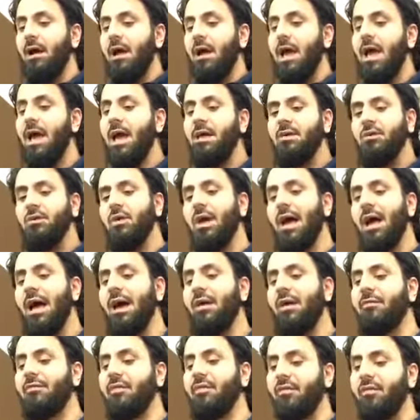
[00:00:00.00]
And you
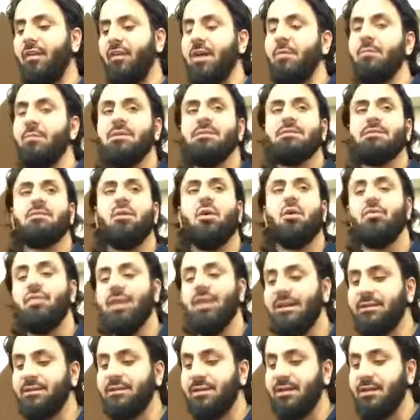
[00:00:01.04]
have the famous
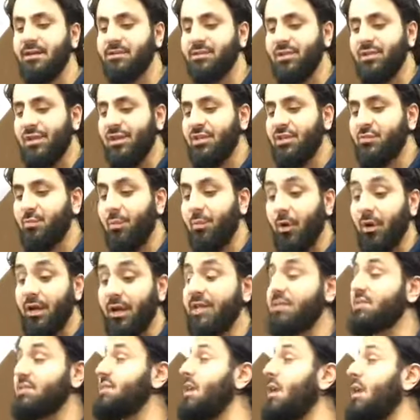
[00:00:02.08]
orientalist in his book,
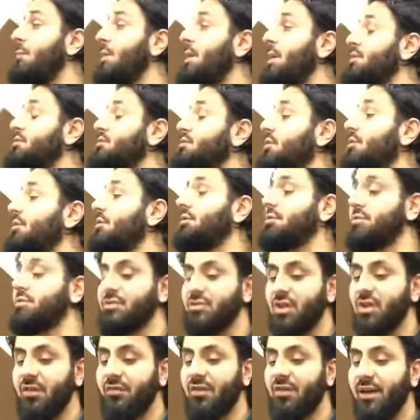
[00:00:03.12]
Islam, A Historical
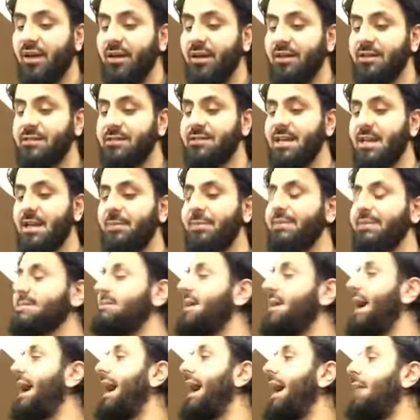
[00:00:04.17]
Survey, his name is
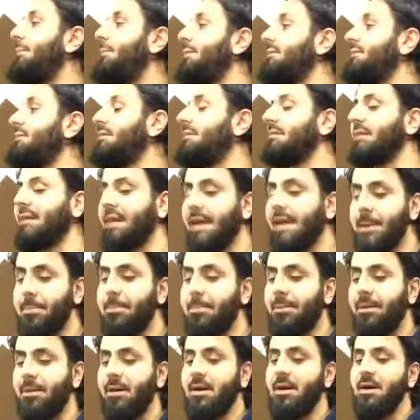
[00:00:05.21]
Hamilton
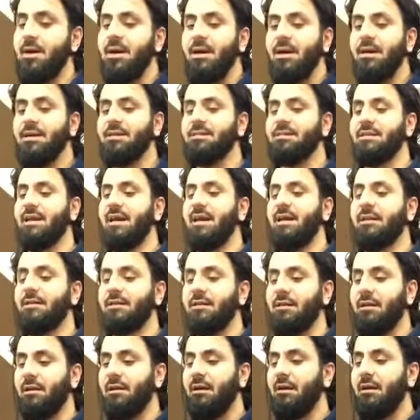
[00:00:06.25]
Gibb. He said,